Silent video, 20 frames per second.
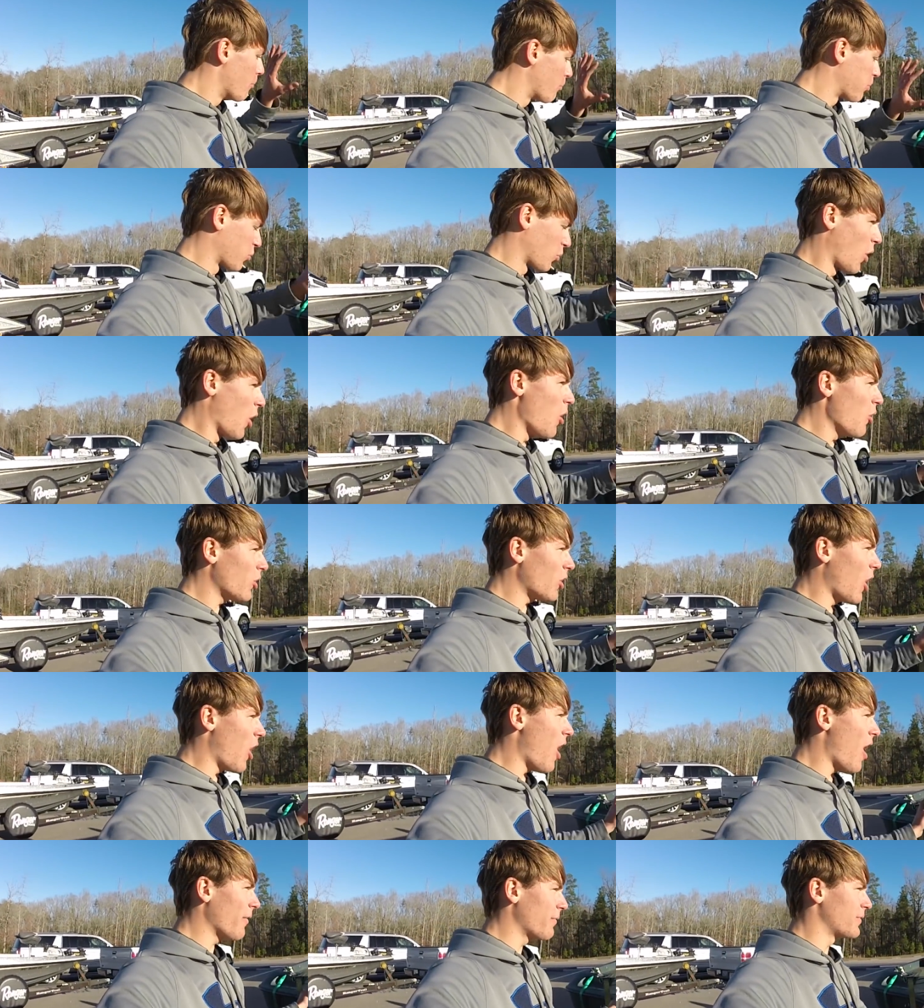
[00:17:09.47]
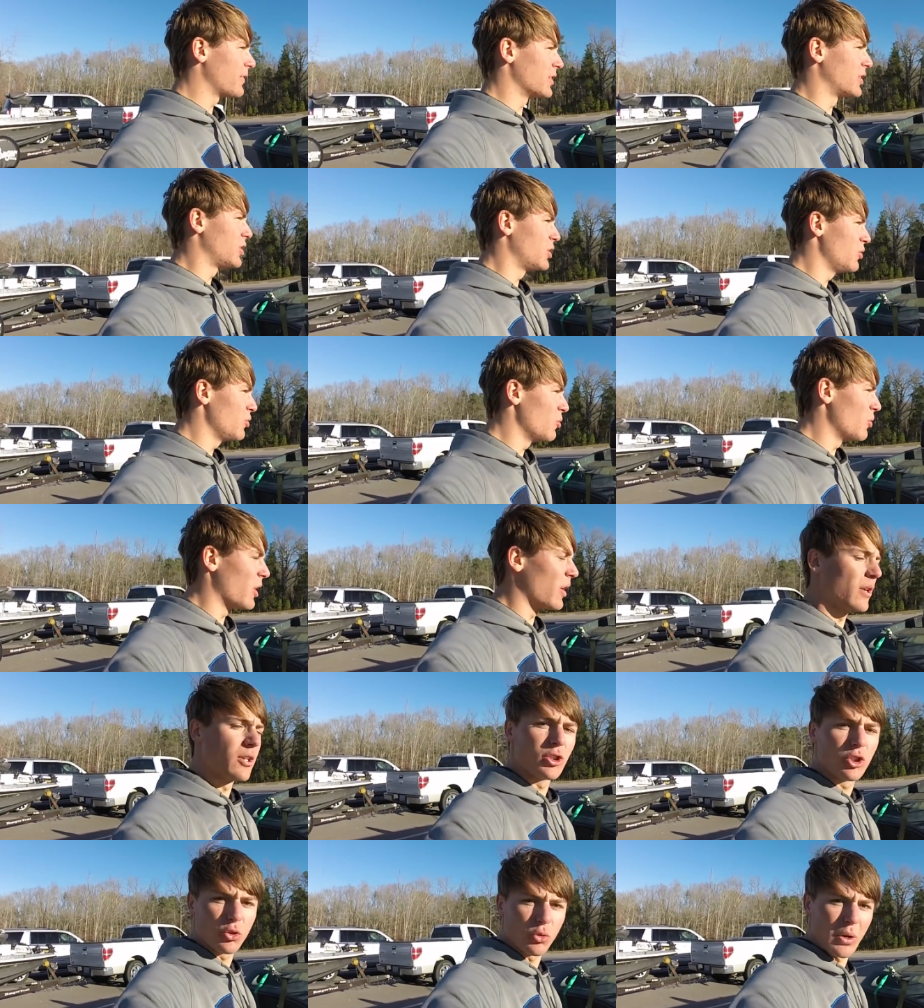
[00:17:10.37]
Broke off the two
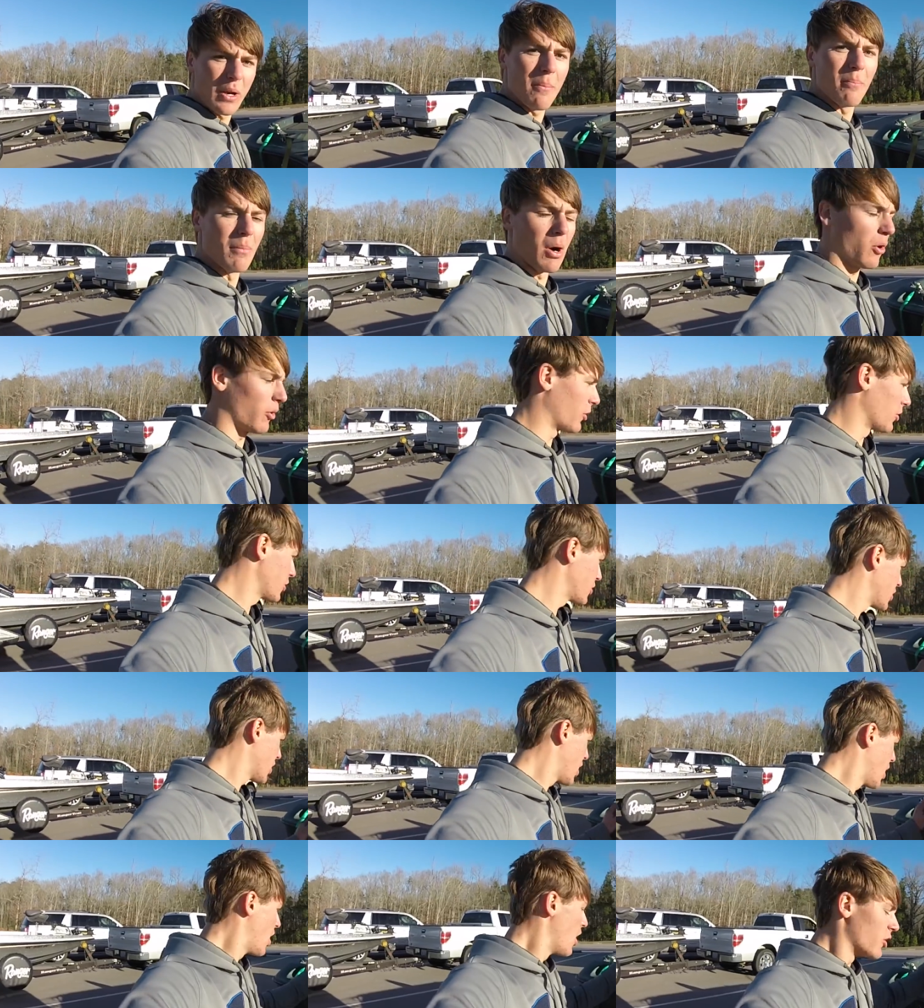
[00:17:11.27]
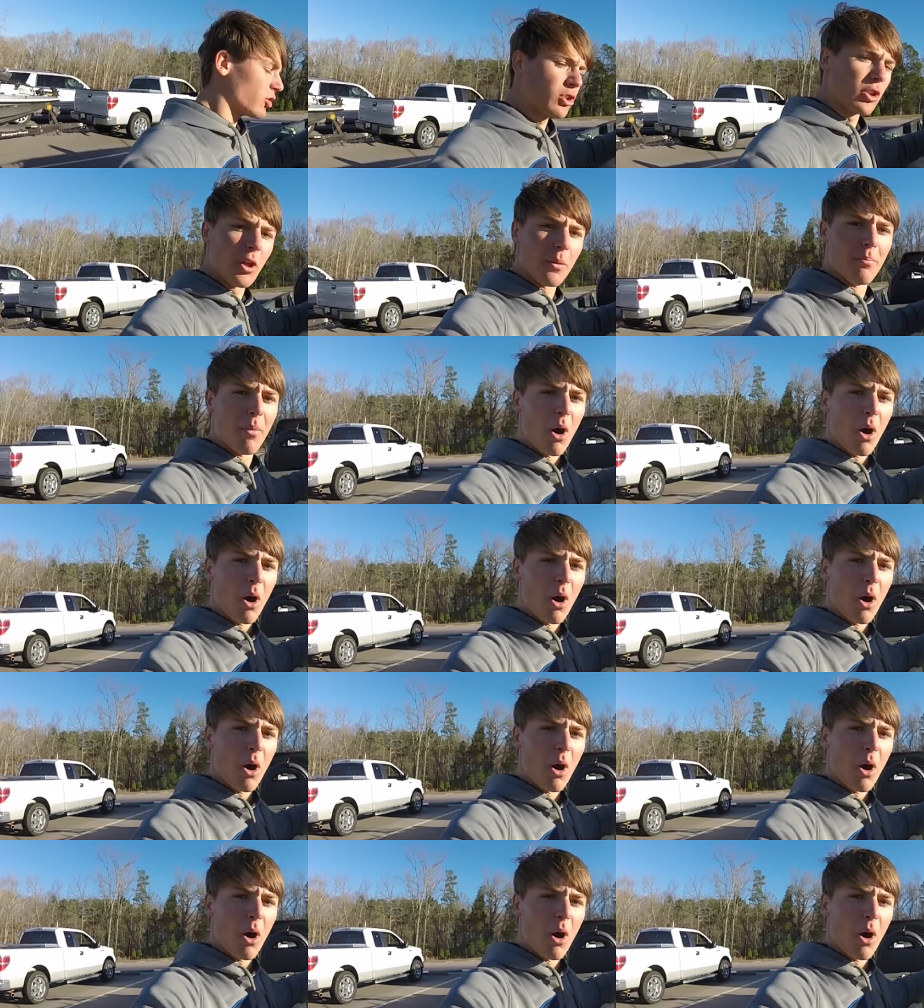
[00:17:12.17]
trim motors, so the